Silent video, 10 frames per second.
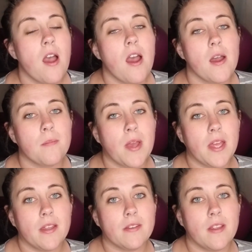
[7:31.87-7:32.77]

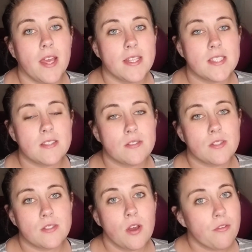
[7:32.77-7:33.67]
and it's
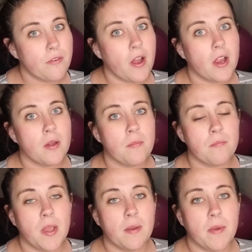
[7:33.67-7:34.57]
so far
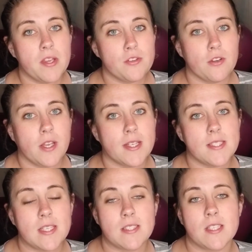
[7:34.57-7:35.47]
made my journey as
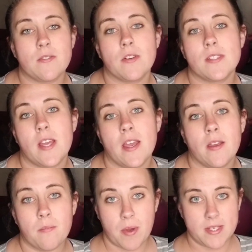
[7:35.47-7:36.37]
successful as
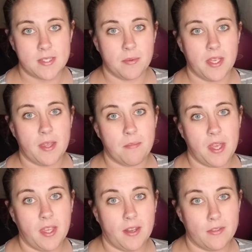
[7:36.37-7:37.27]
I possibly can
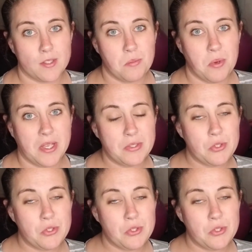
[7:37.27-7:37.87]
make it at this point.